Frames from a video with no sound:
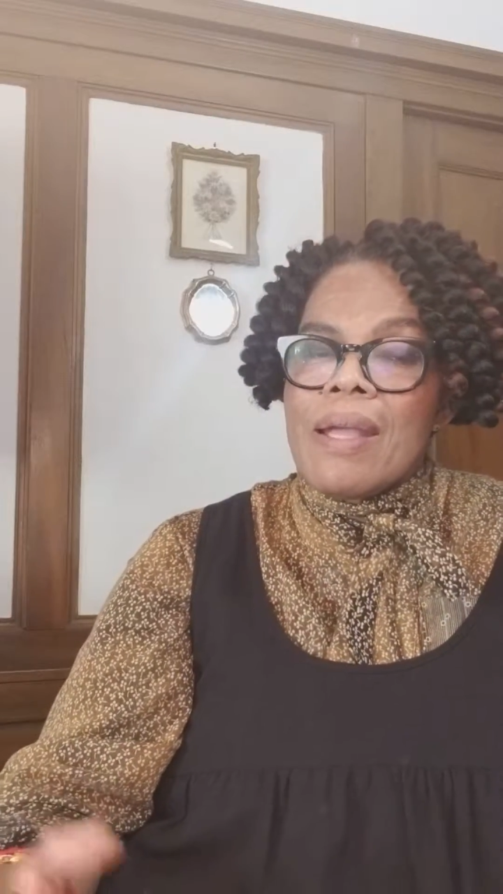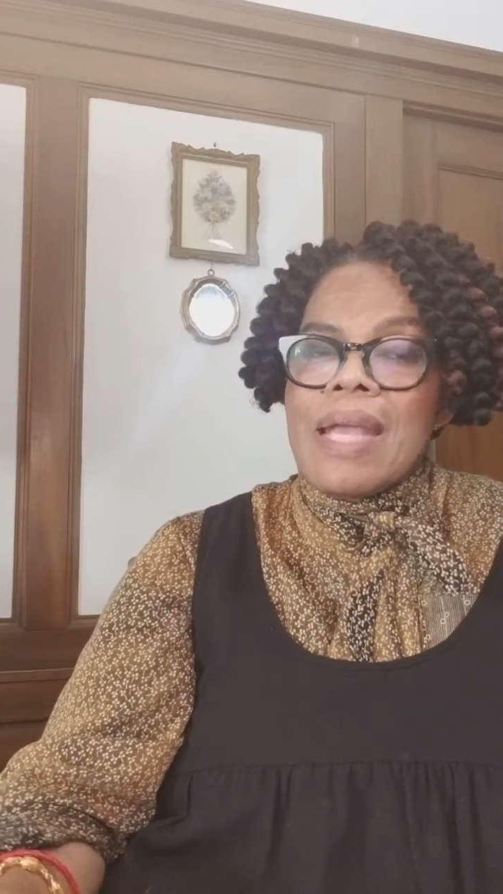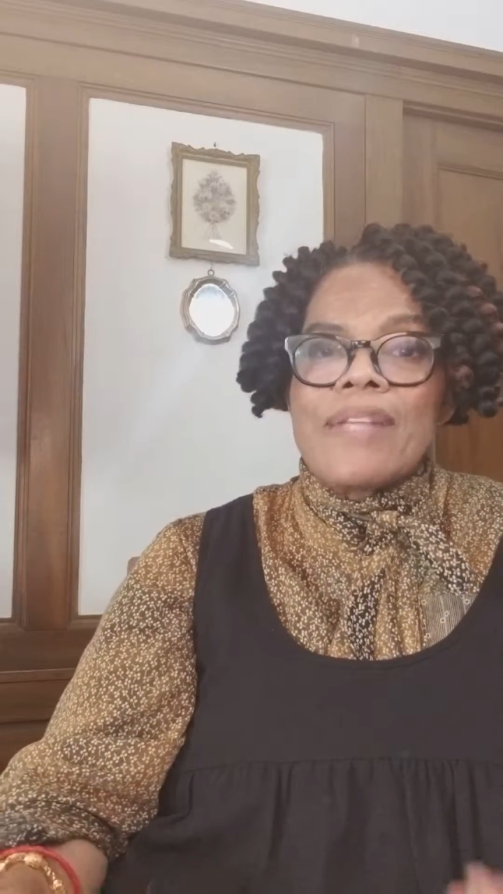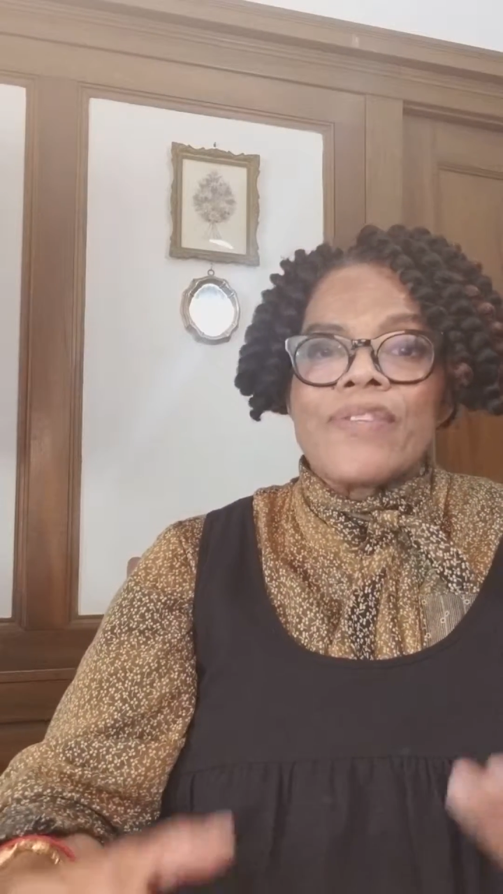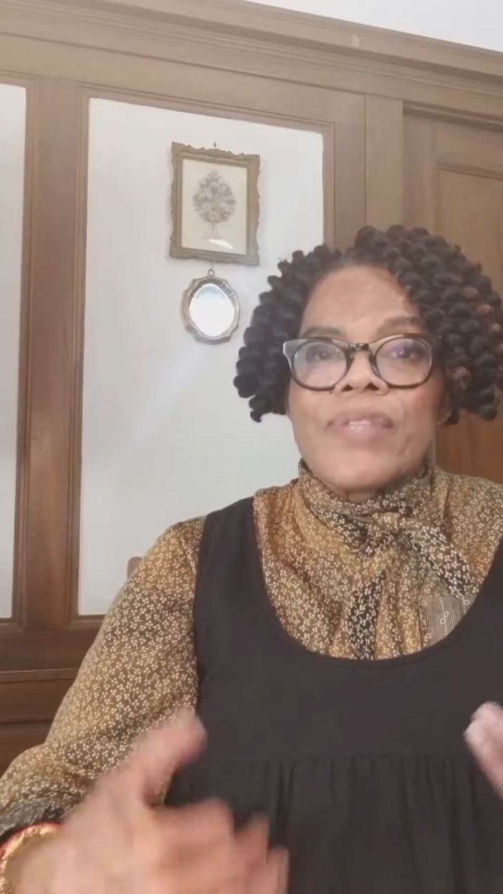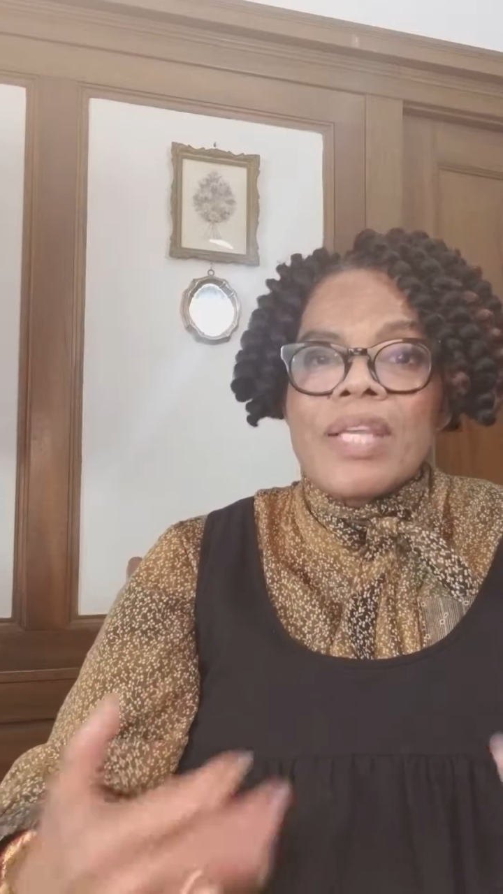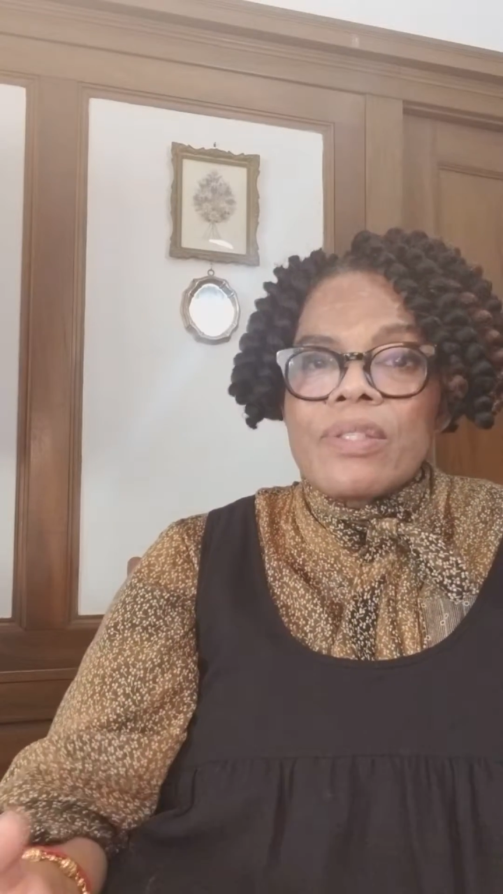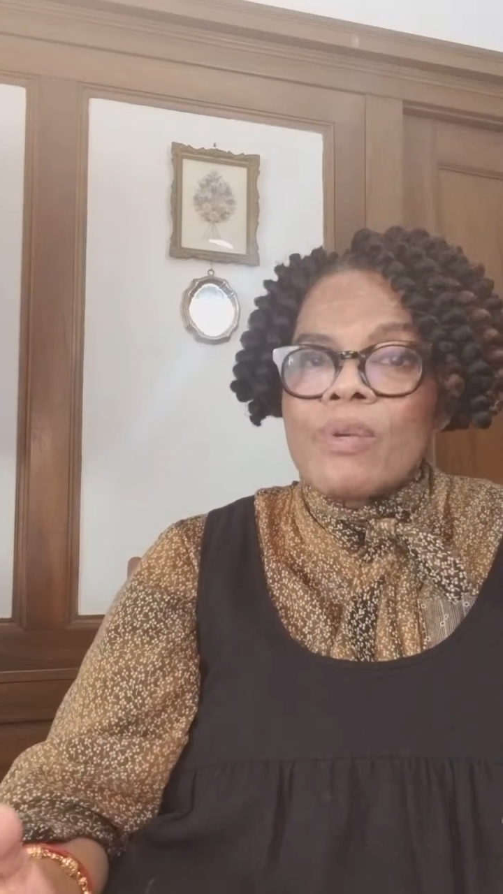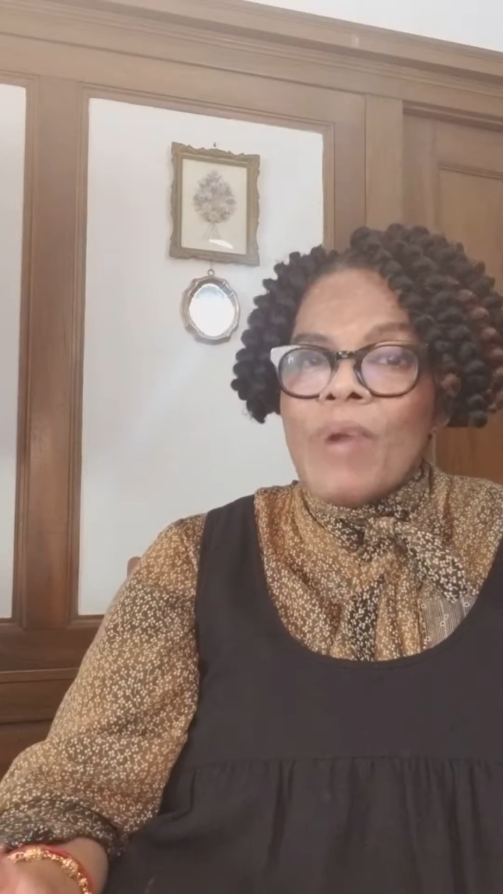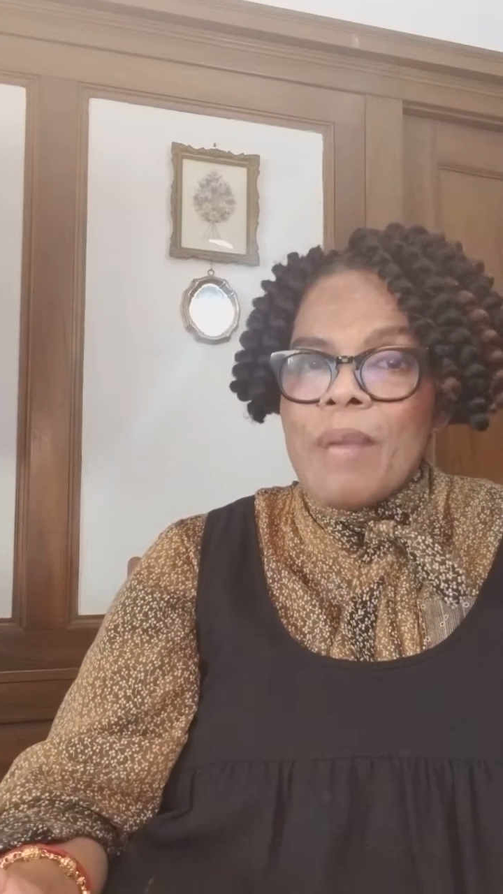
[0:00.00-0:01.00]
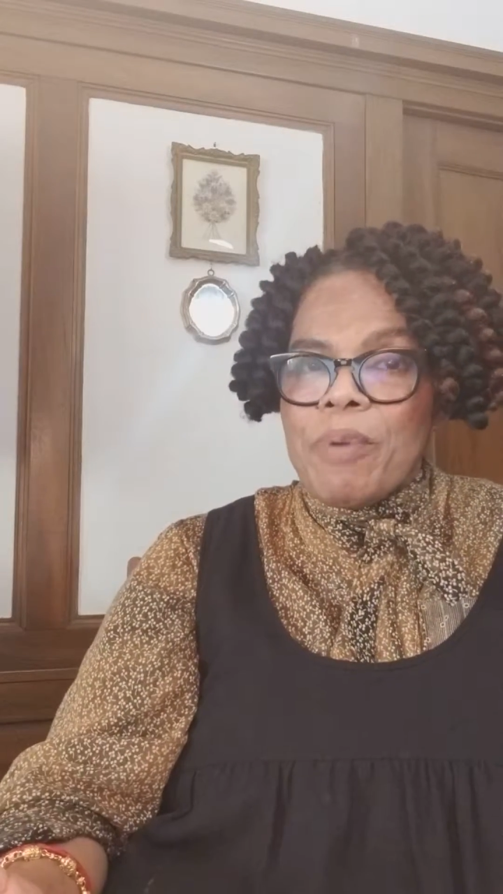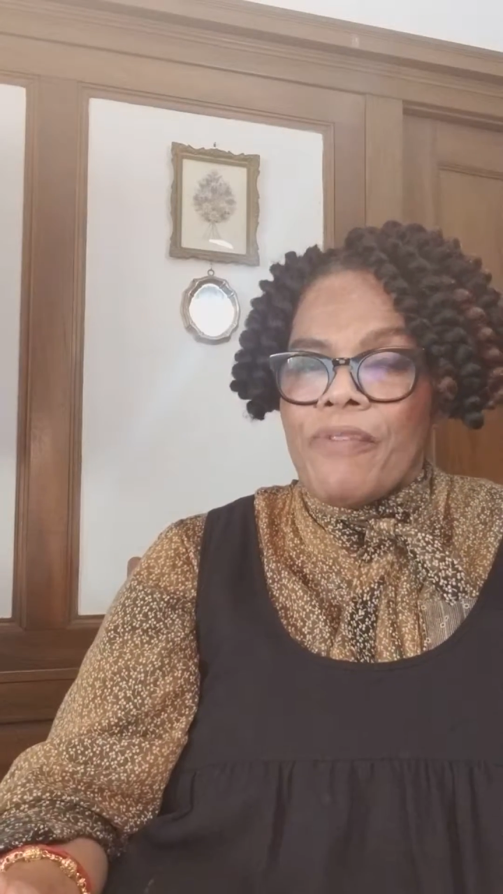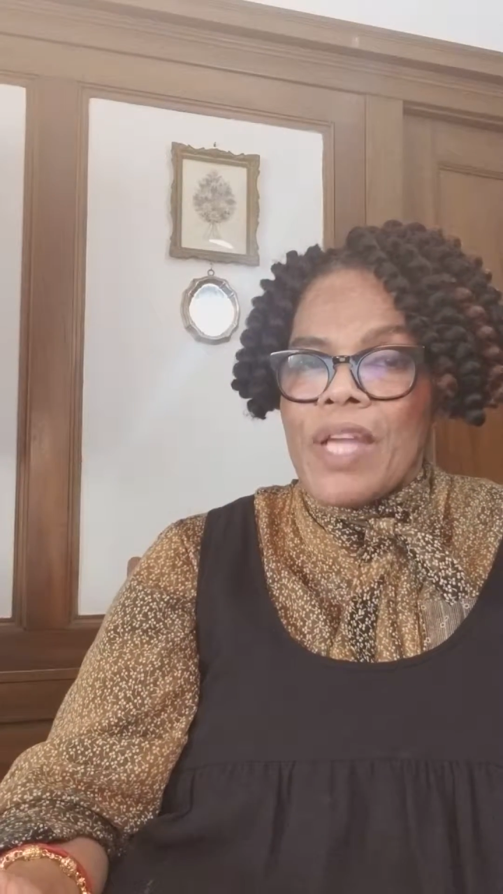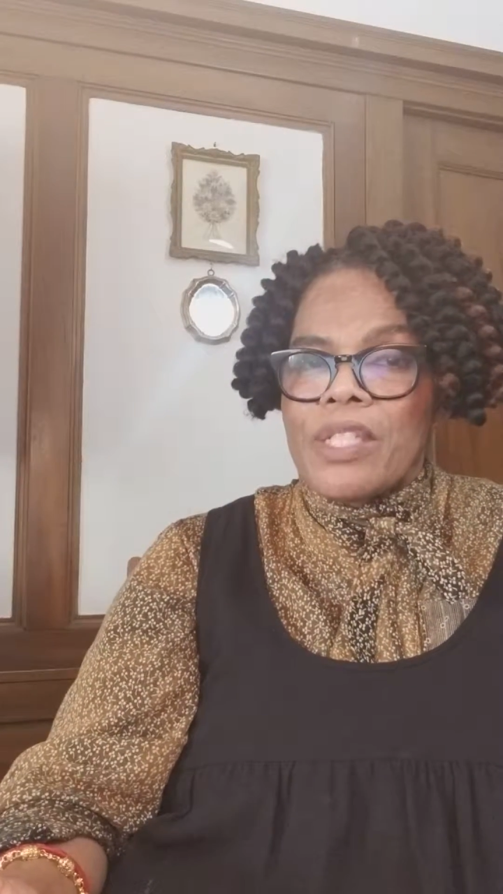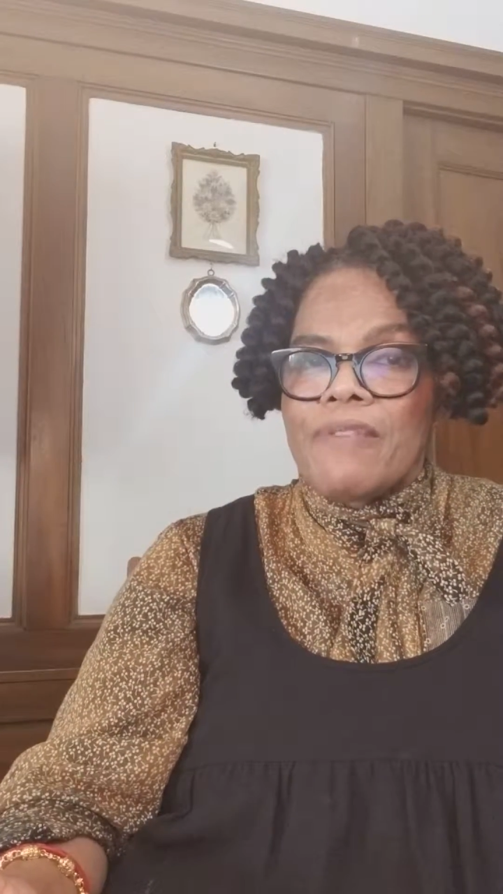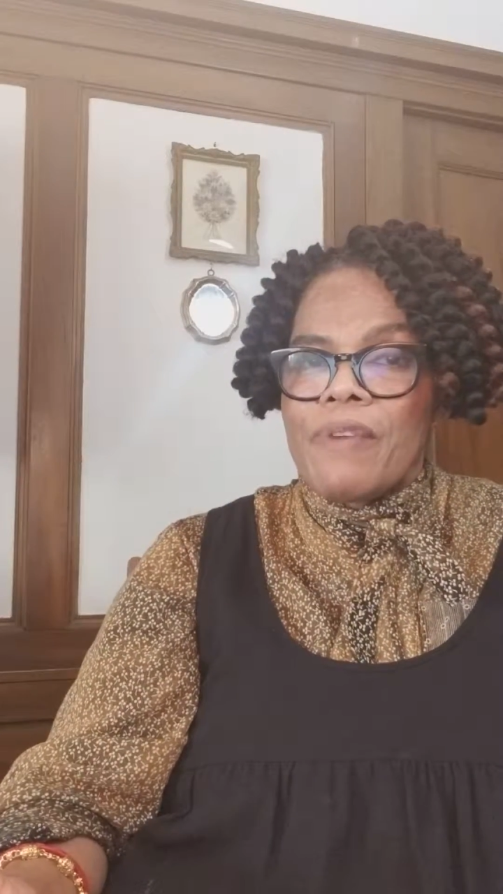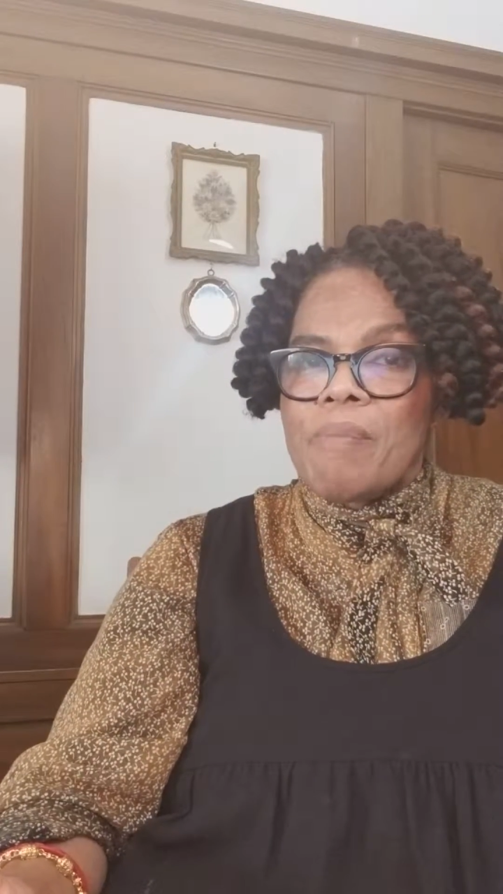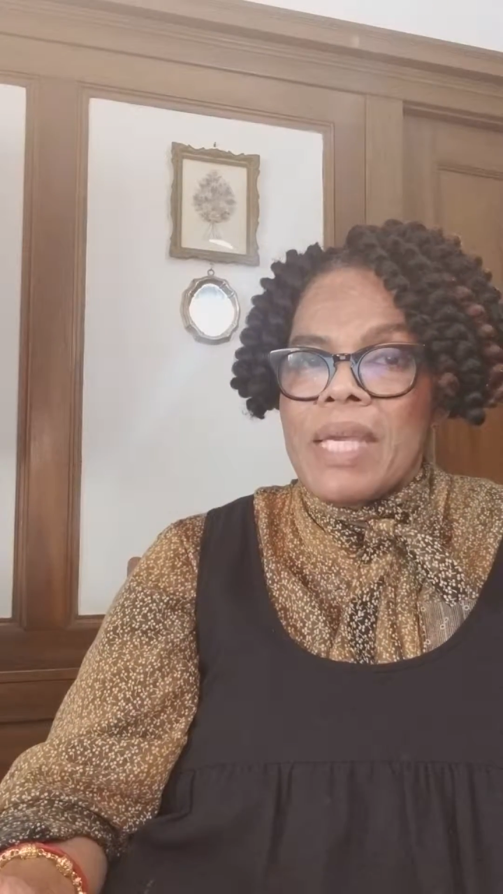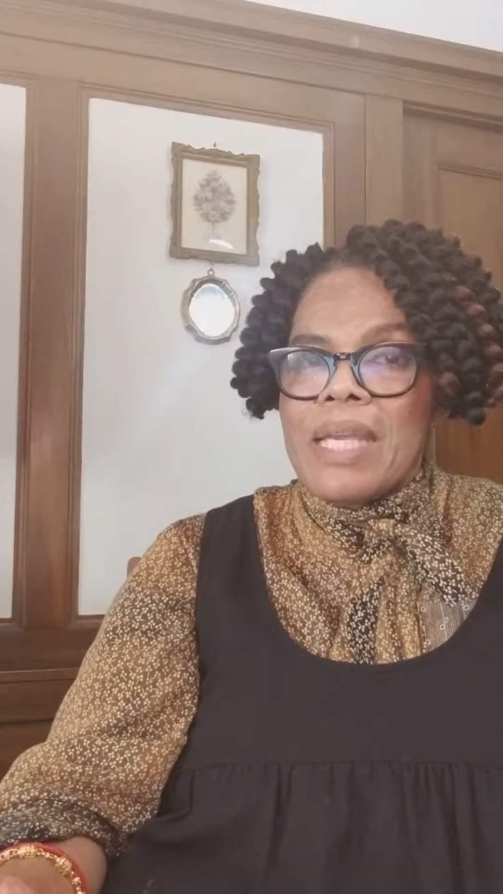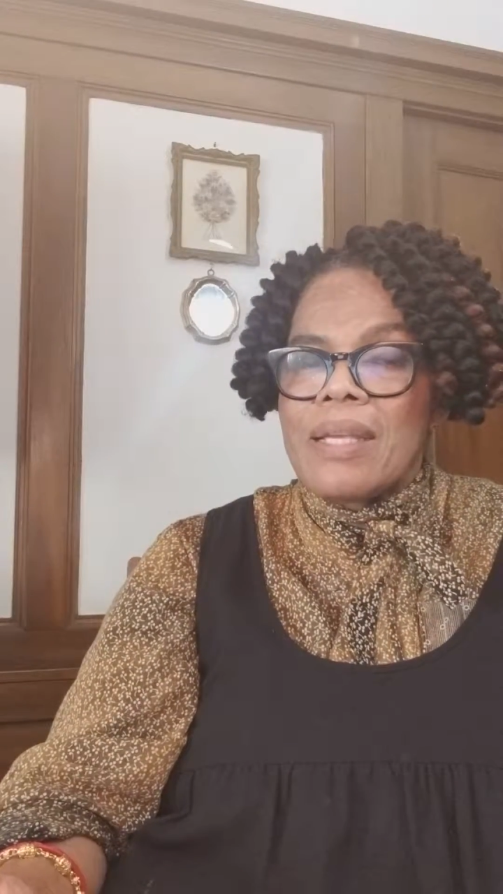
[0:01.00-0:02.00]
Is this the right profession for
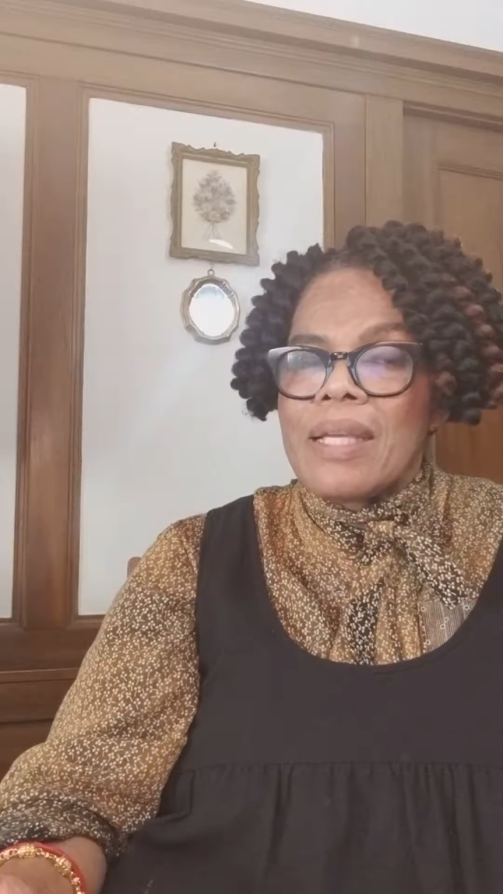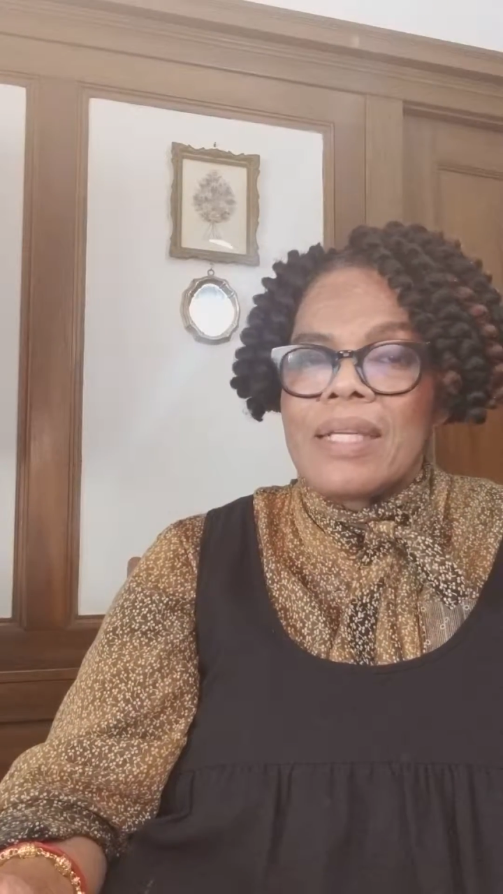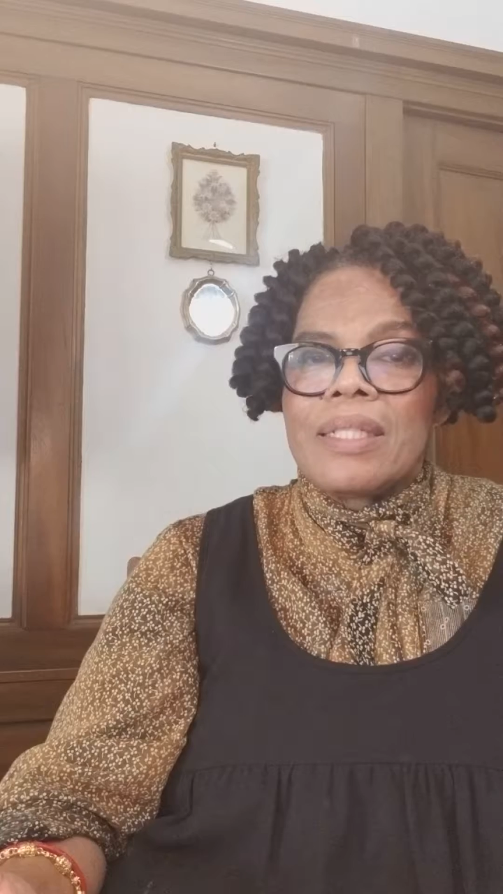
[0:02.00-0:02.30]
me?